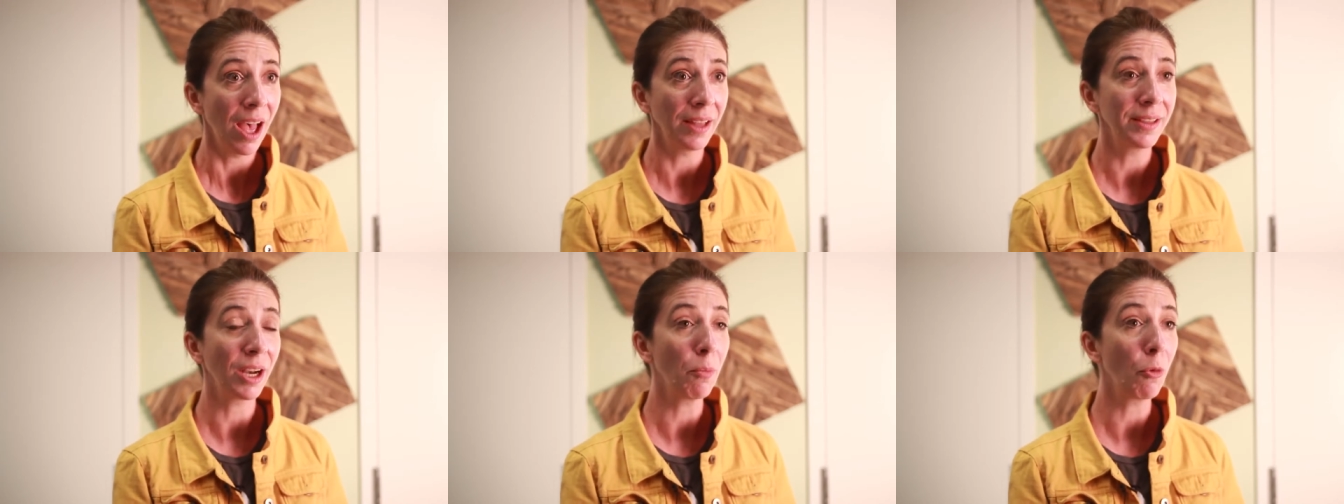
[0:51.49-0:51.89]

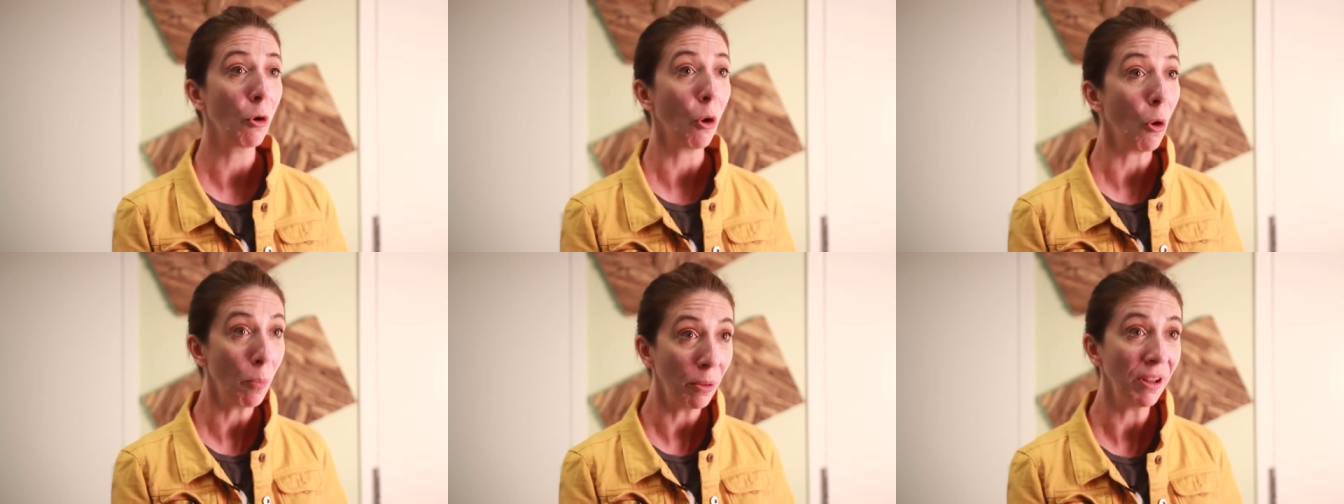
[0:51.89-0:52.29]
And they're
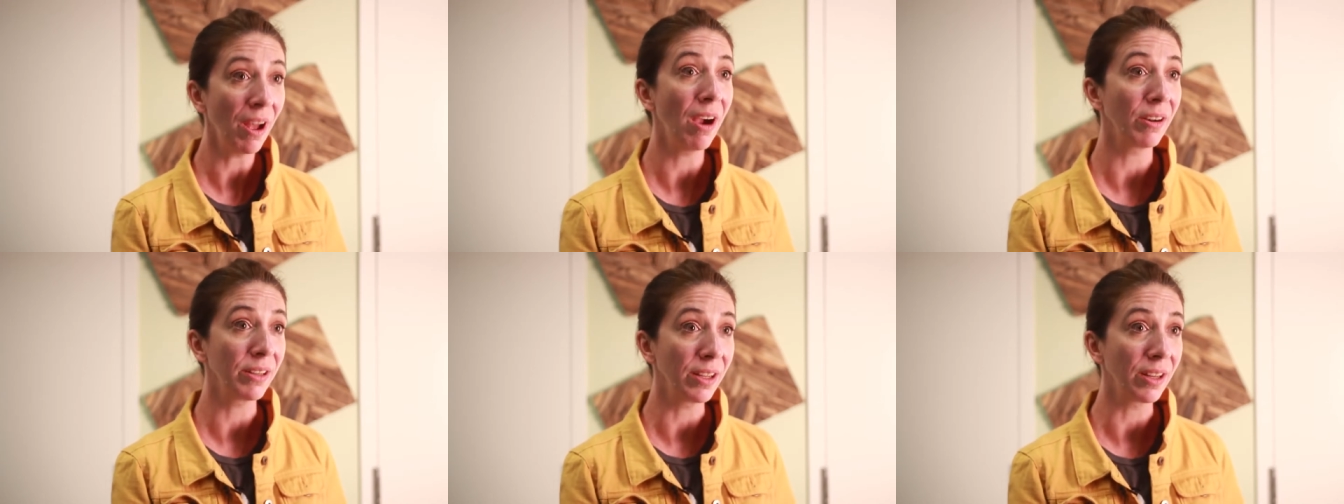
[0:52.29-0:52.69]
more
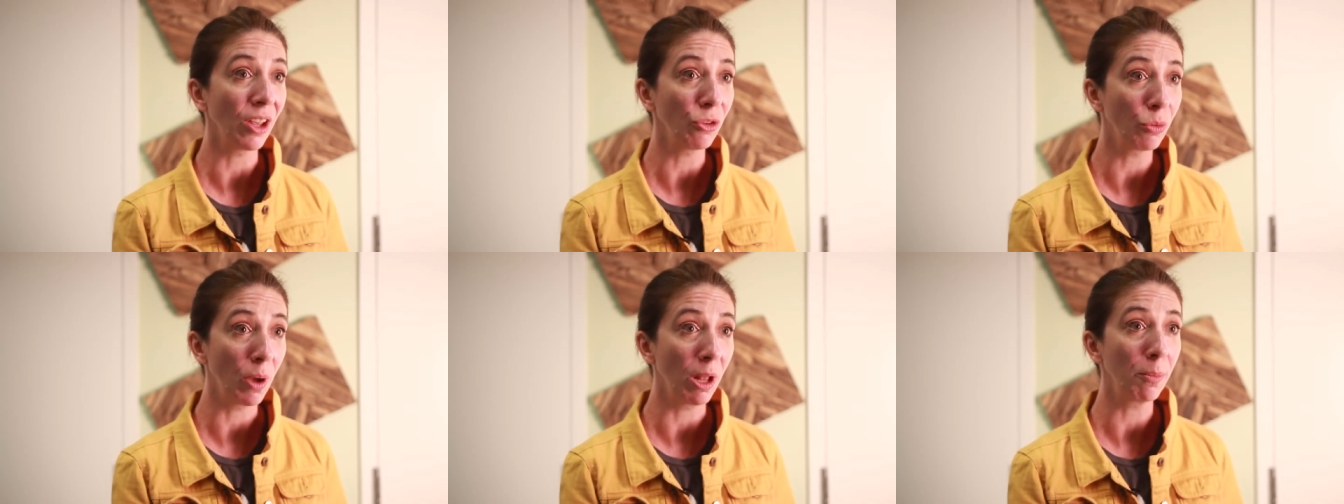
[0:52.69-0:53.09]
open-hearted
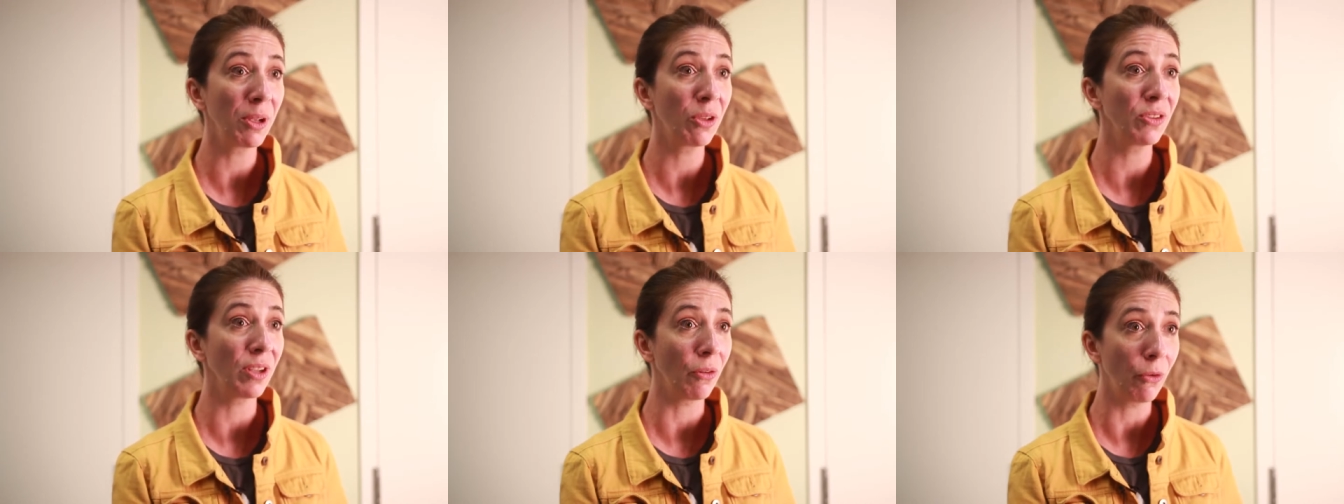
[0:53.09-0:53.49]
as well
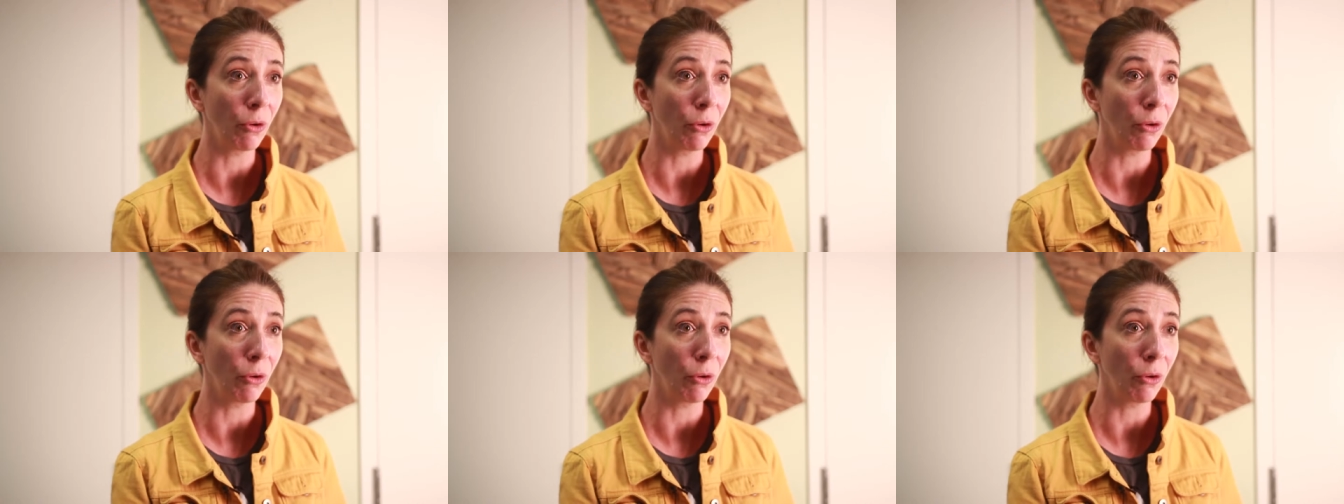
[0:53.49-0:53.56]
because they're